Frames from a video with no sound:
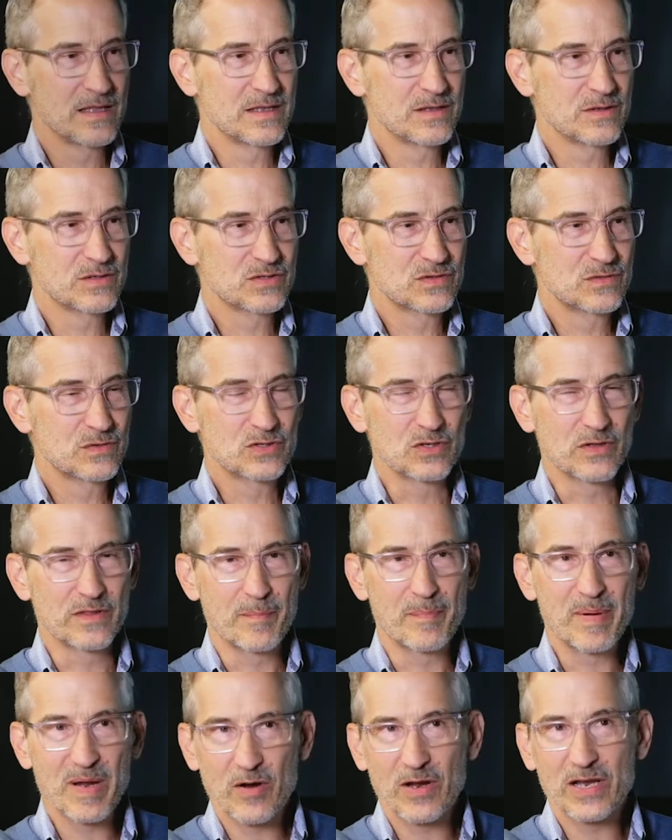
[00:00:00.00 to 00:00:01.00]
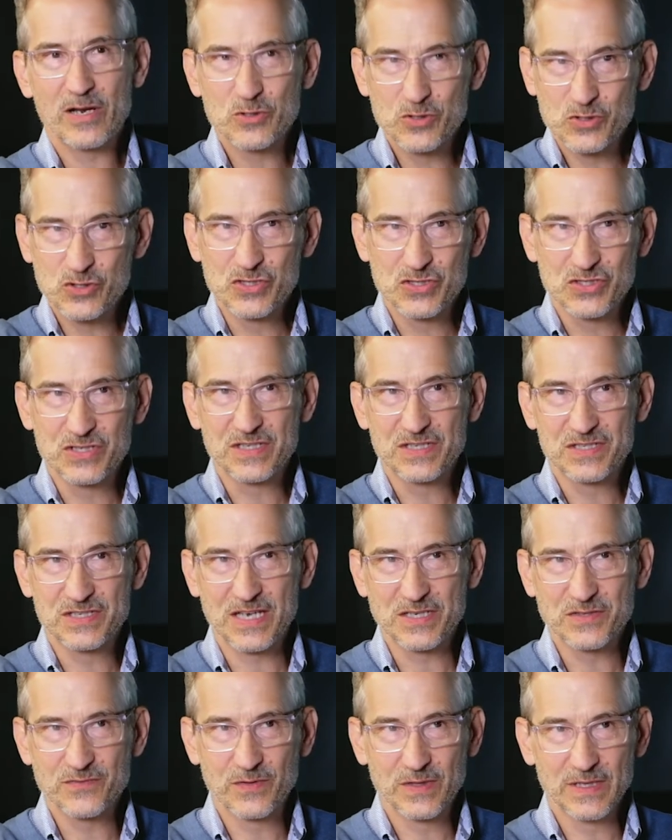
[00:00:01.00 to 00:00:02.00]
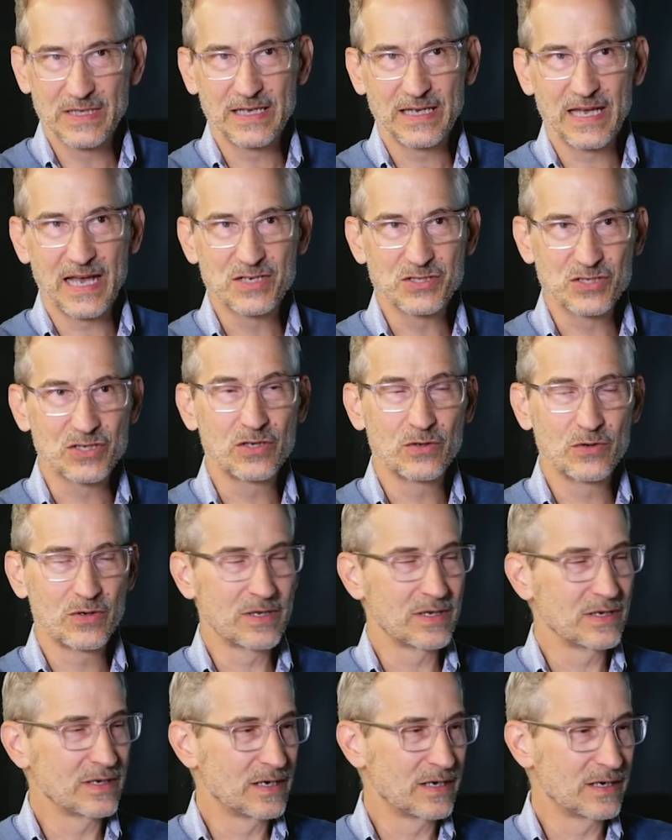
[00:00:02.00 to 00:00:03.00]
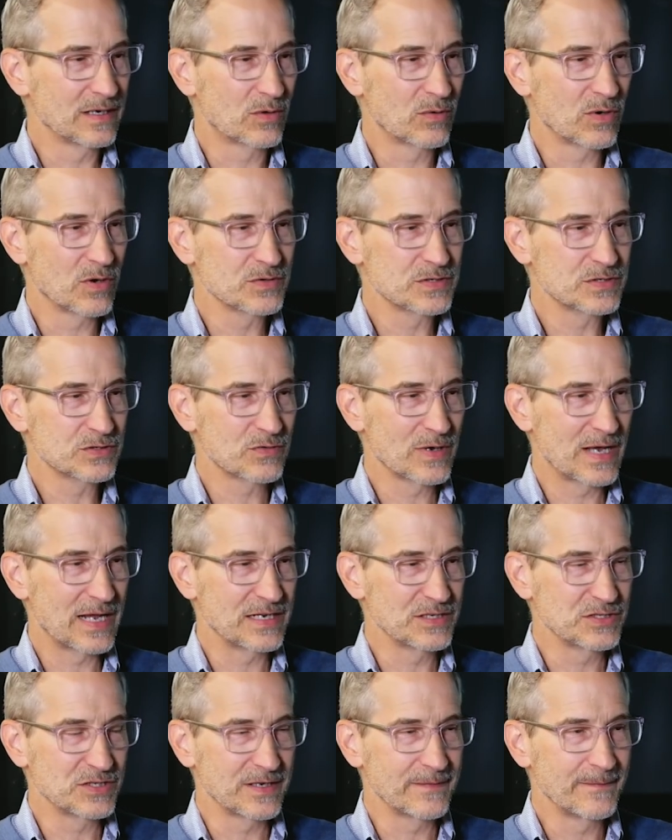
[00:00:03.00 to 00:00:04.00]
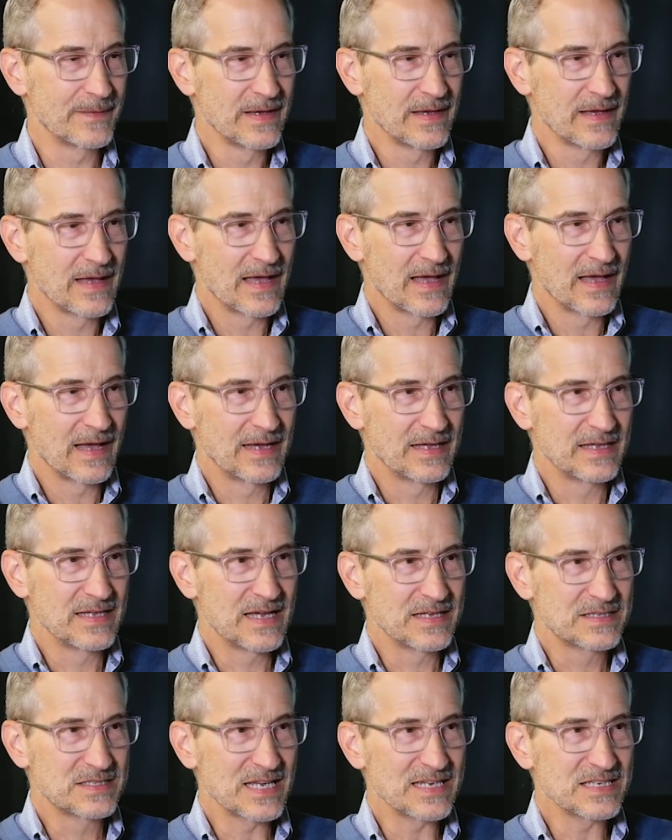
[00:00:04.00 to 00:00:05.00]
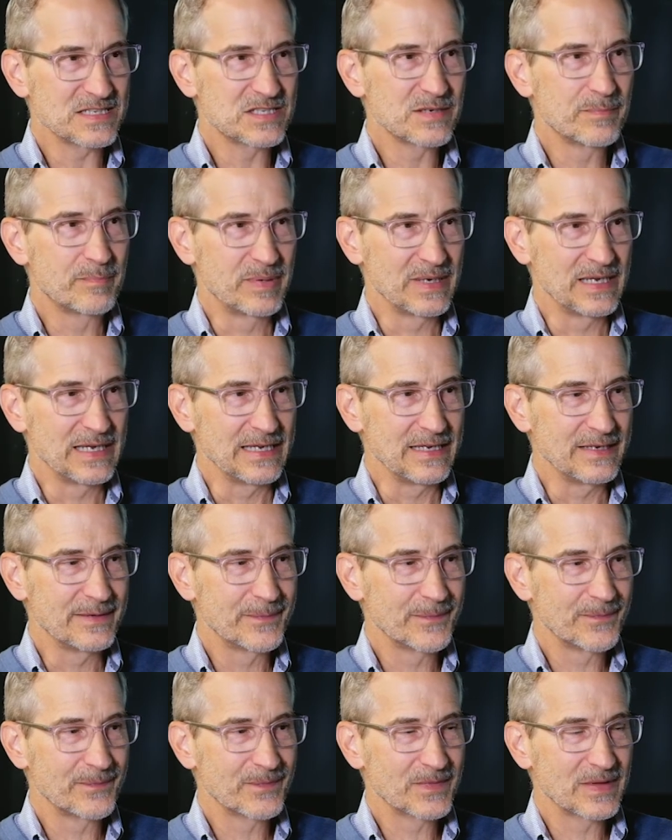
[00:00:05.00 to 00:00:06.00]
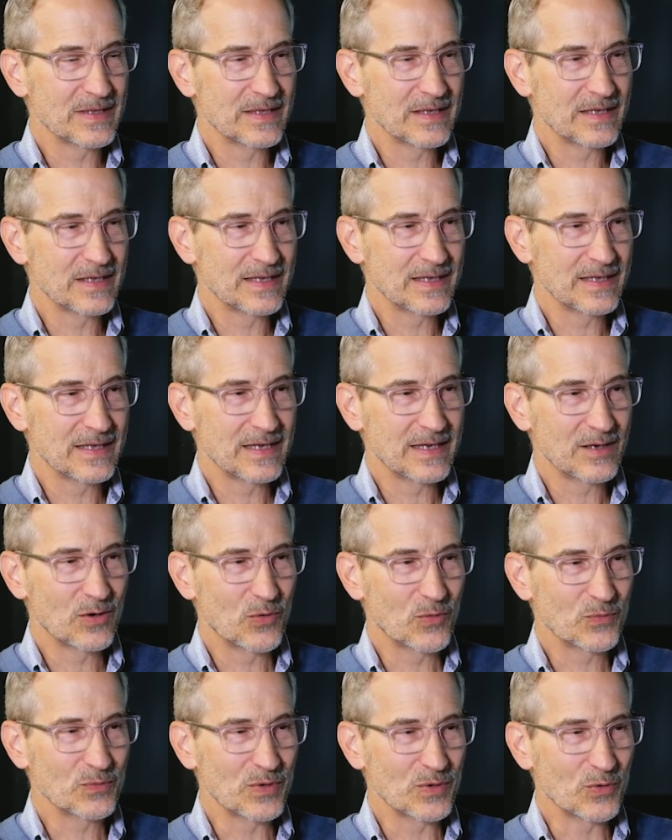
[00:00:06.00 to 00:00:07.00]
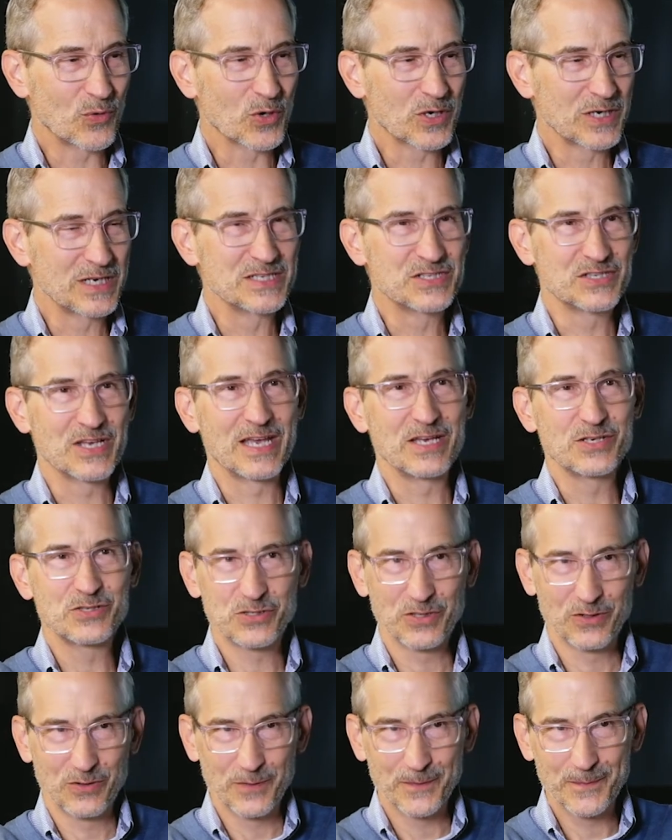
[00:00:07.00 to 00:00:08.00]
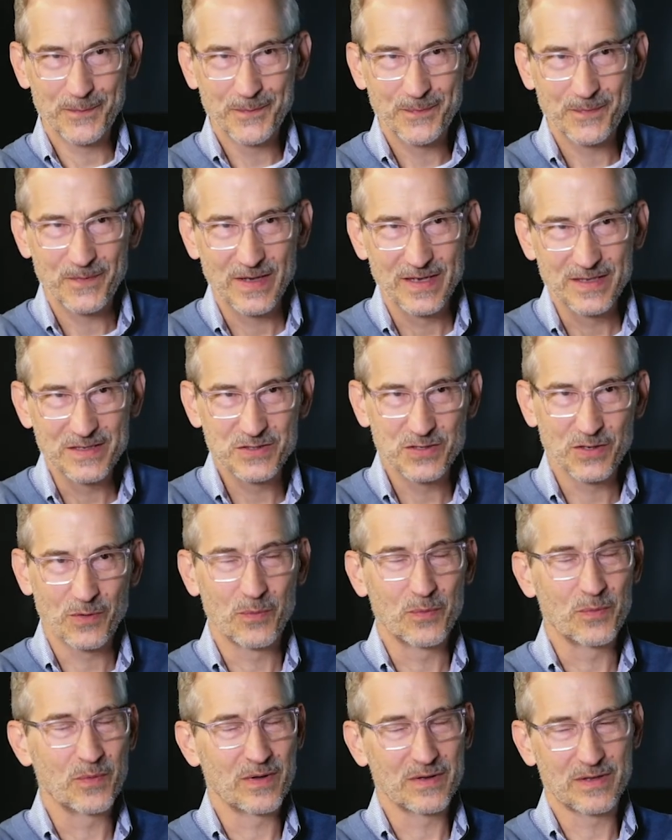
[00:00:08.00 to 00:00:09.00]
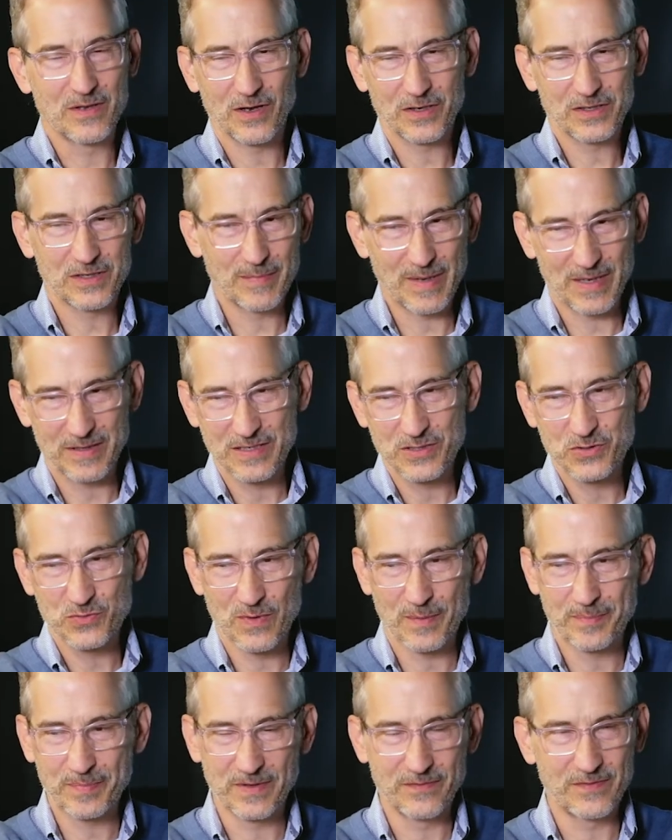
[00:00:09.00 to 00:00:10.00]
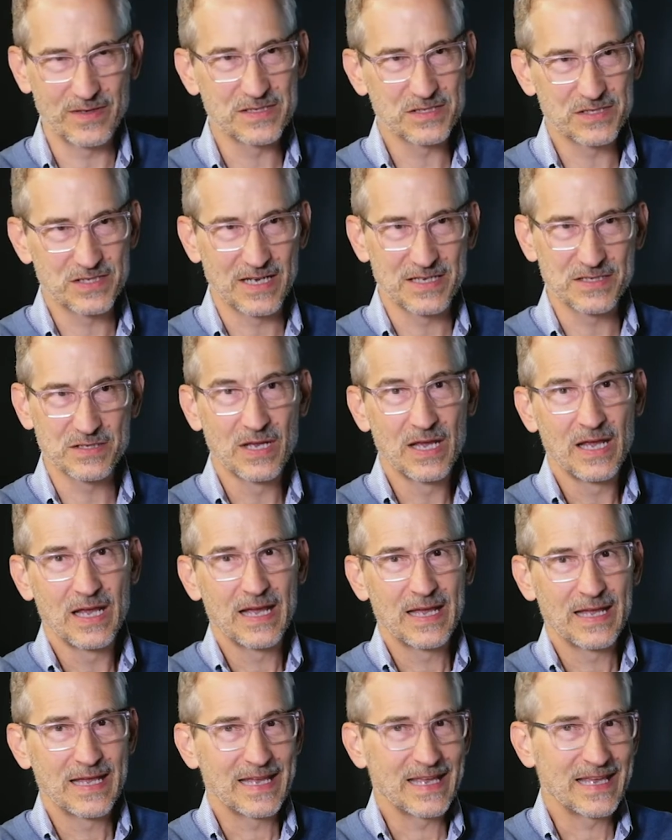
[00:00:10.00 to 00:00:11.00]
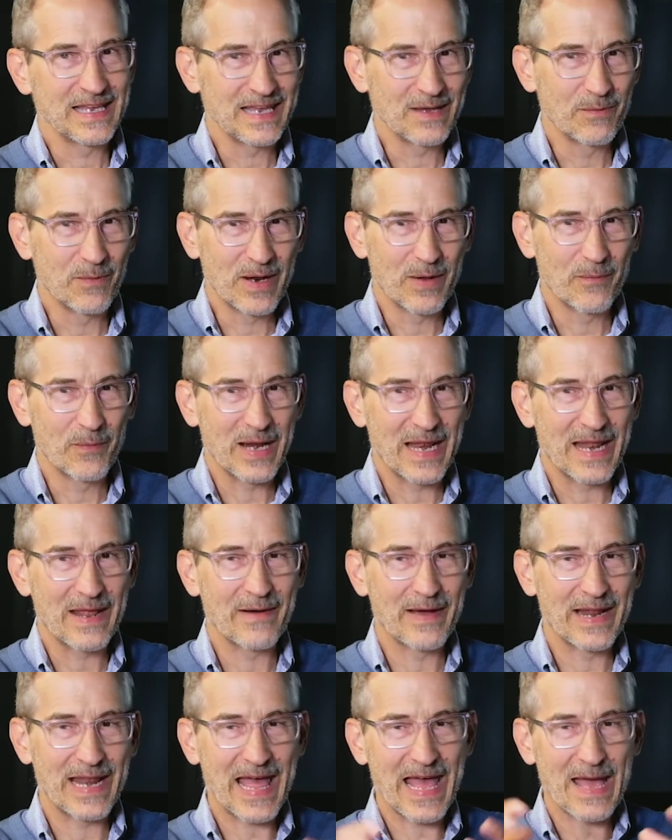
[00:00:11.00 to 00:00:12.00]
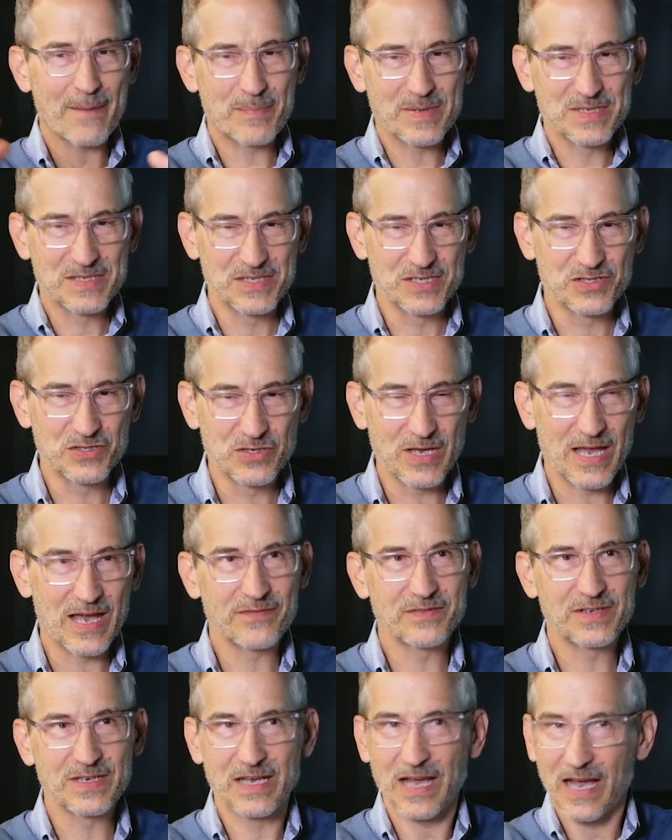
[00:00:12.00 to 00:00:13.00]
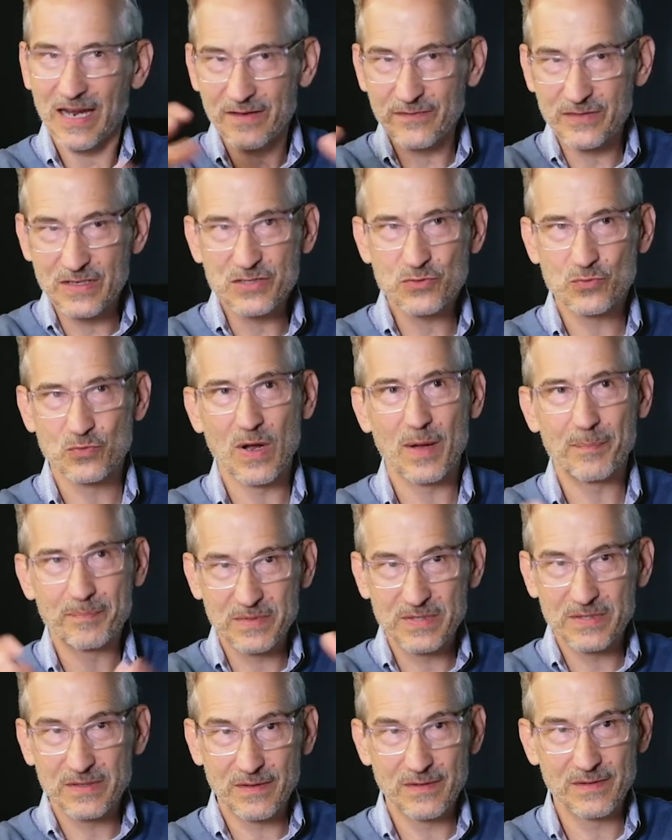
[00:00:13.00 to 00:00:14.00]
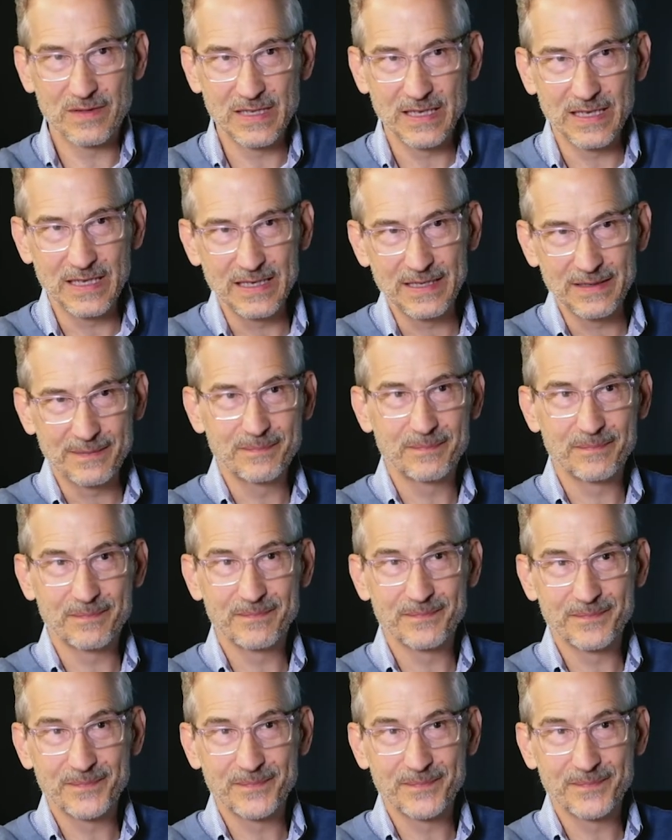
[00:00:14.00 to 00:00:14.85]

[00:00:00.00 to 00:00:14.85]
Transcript: So the barriers to successfully executing a growth strategy tend to be organizational. So we talked about disruptive insights. What happens is you have to kind of disrupt the